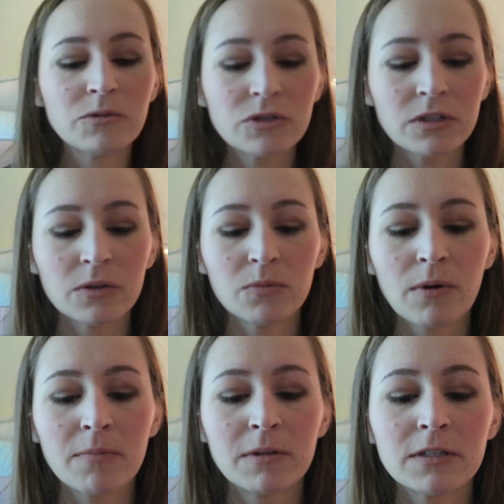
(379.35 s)
I'm just gonna
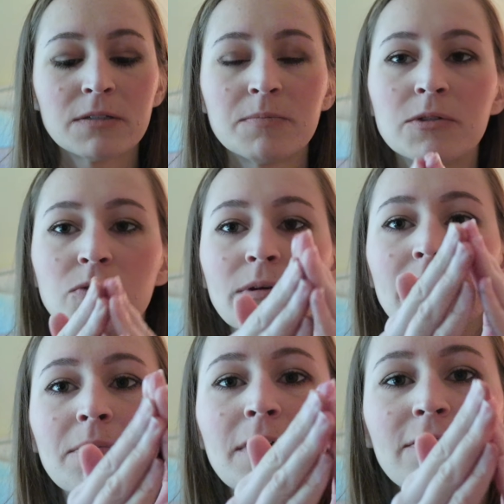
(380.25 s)
rub this
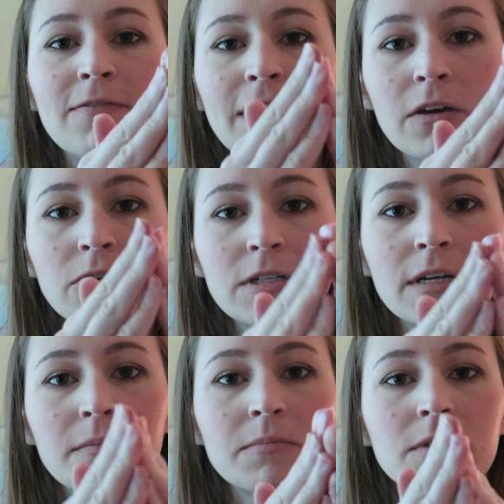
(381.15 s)
between my
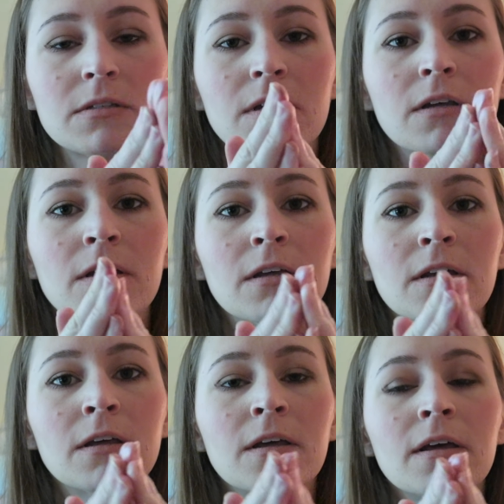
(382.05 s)
fingertips
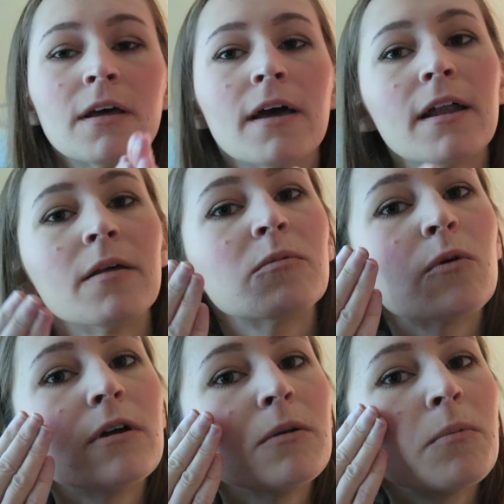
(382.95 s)
and I'm
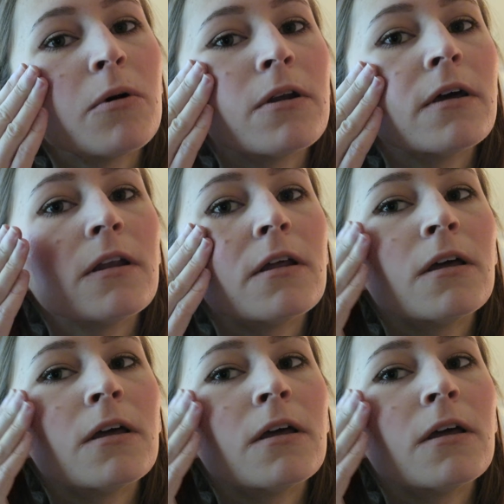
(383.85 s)
going to put it